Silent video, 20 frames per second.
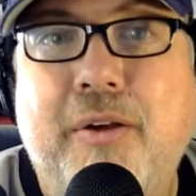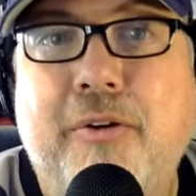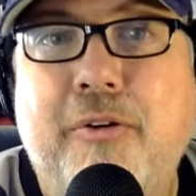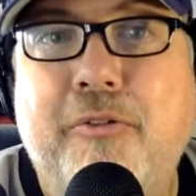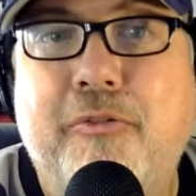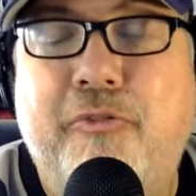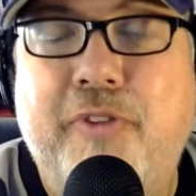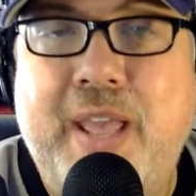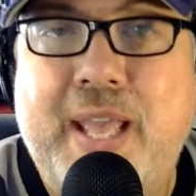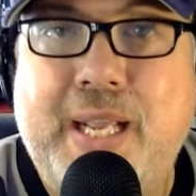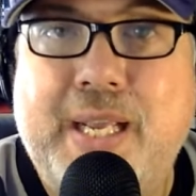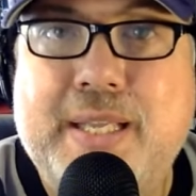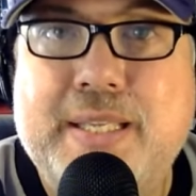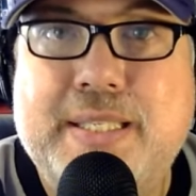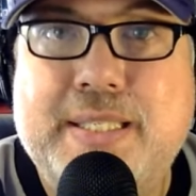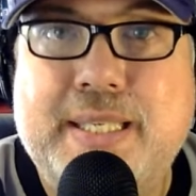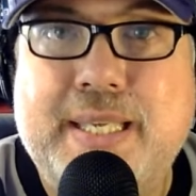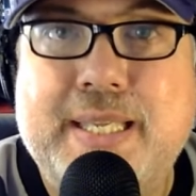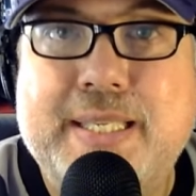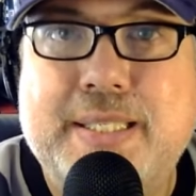
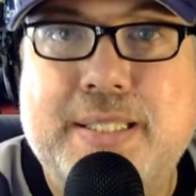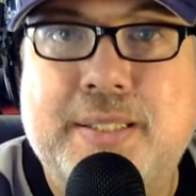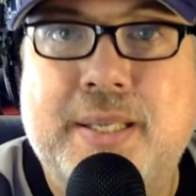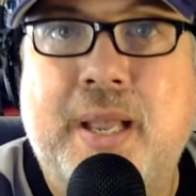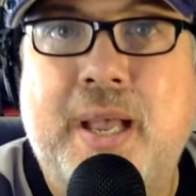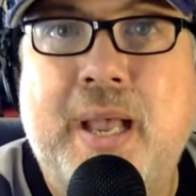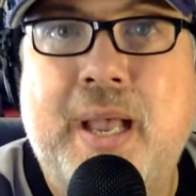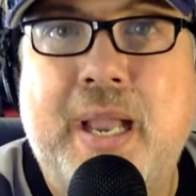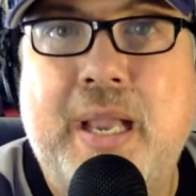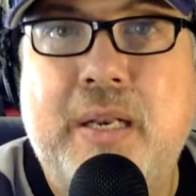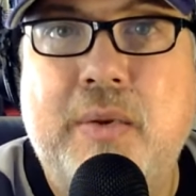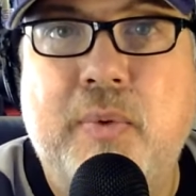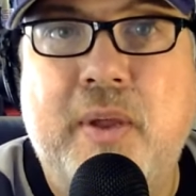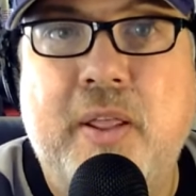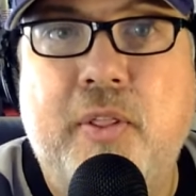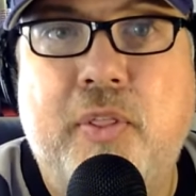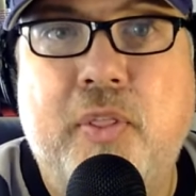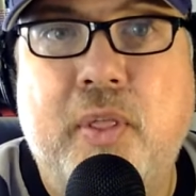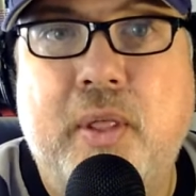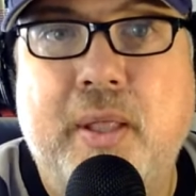Vegas is tied
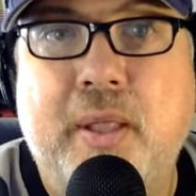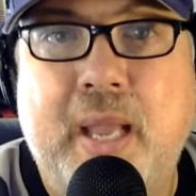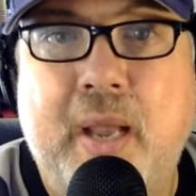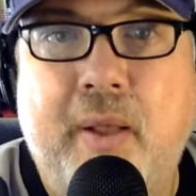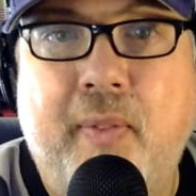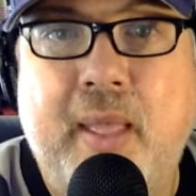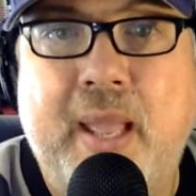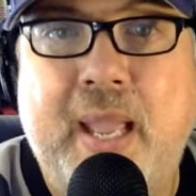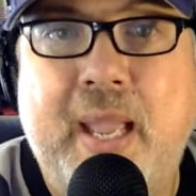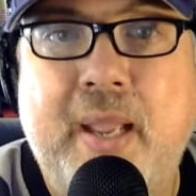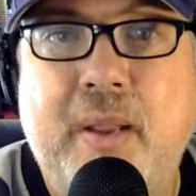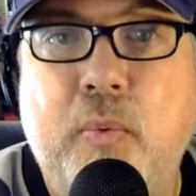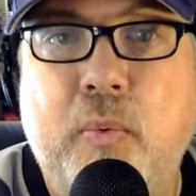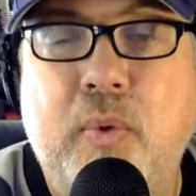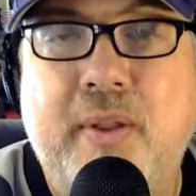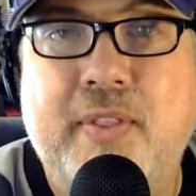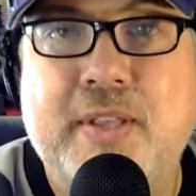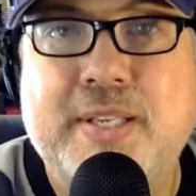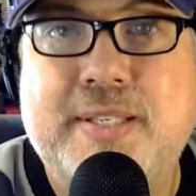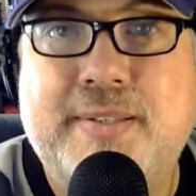with LA
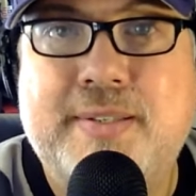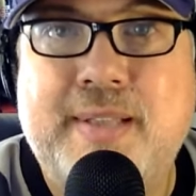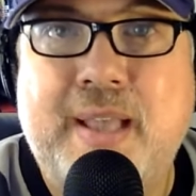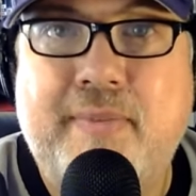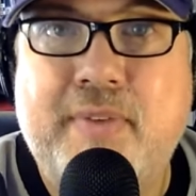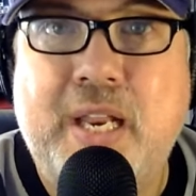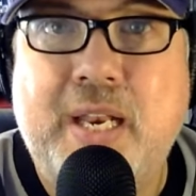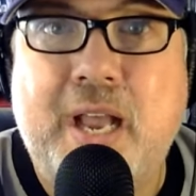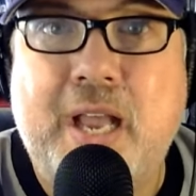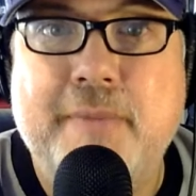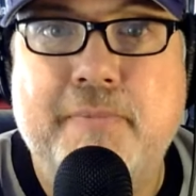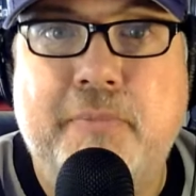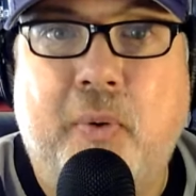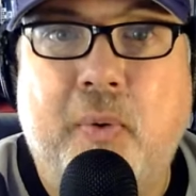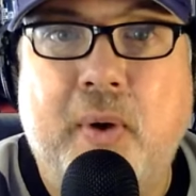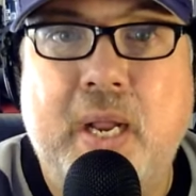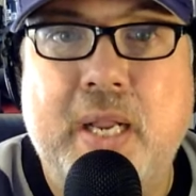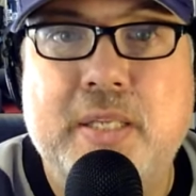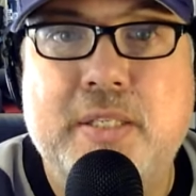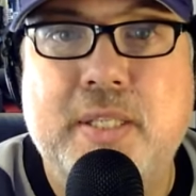with 79
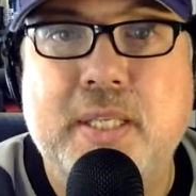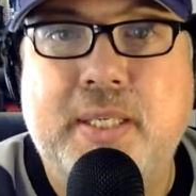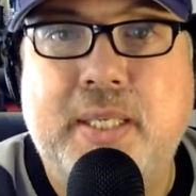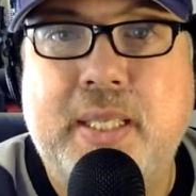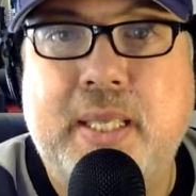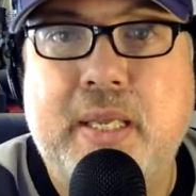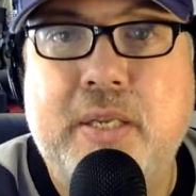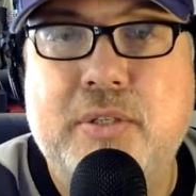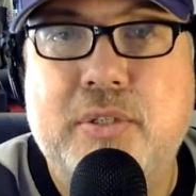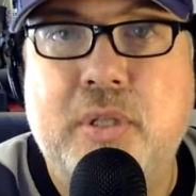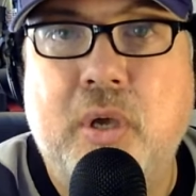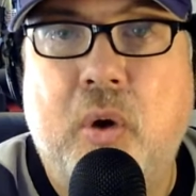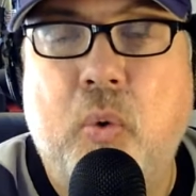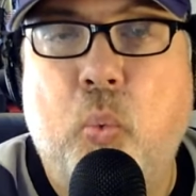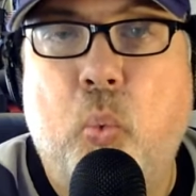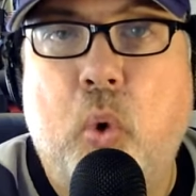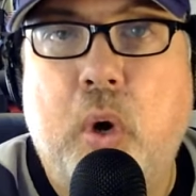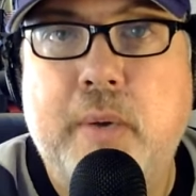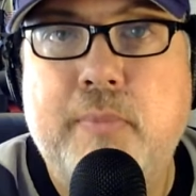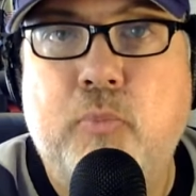points. The Kings, though,
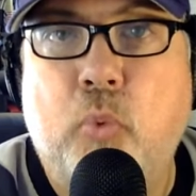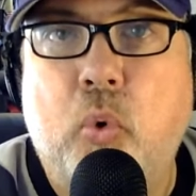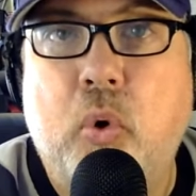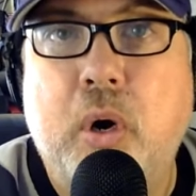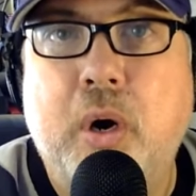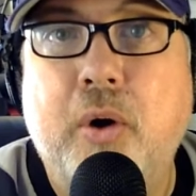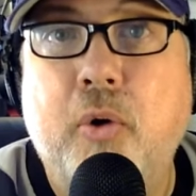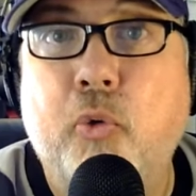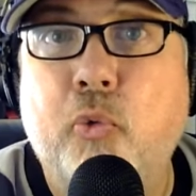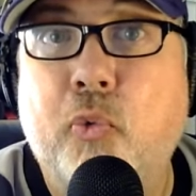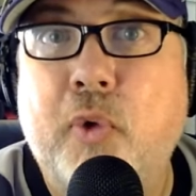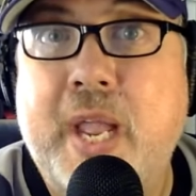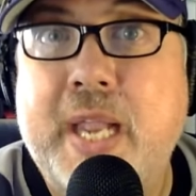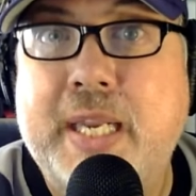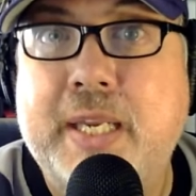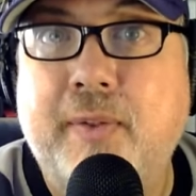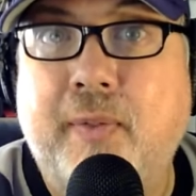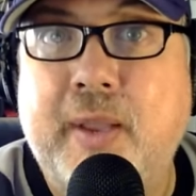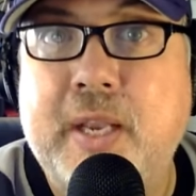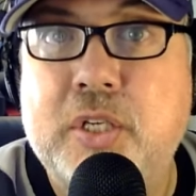one more
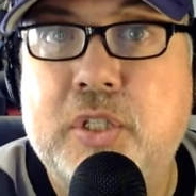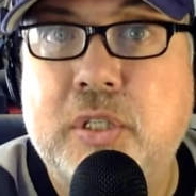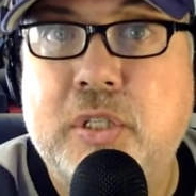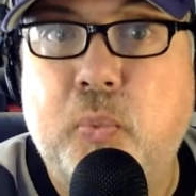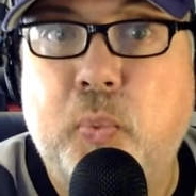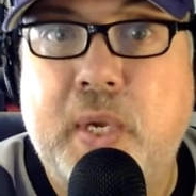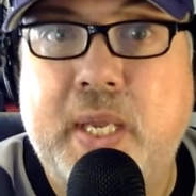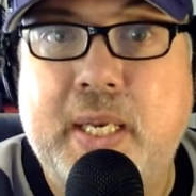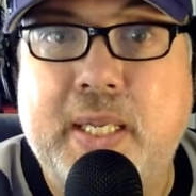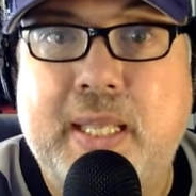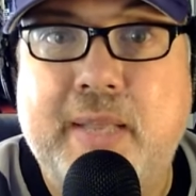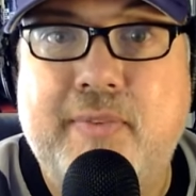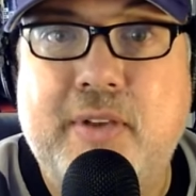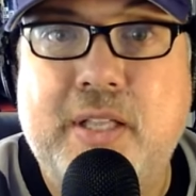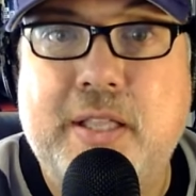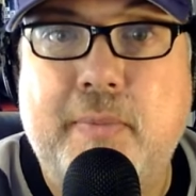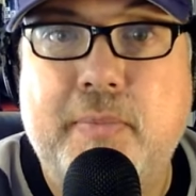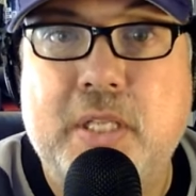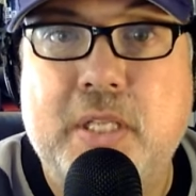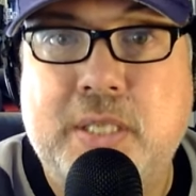regulation win,
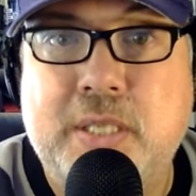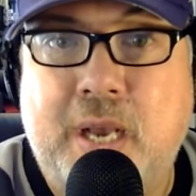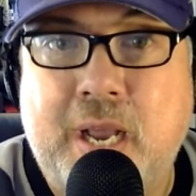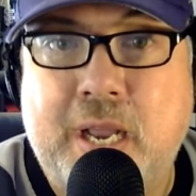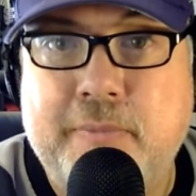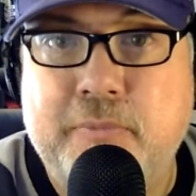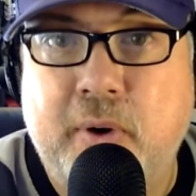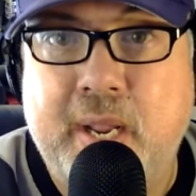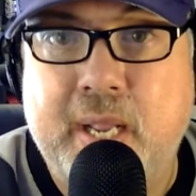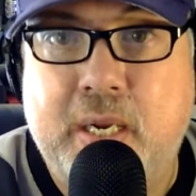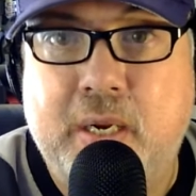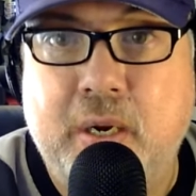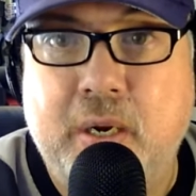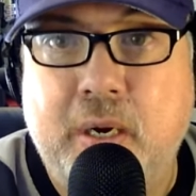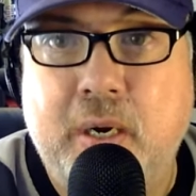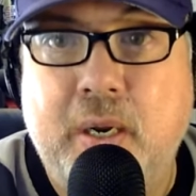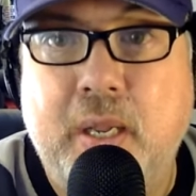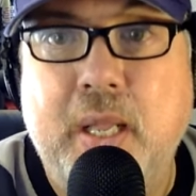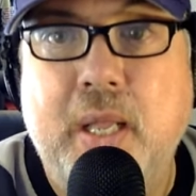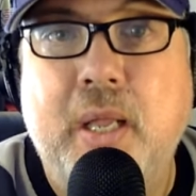giving them the
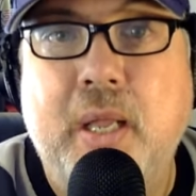tiebreaker.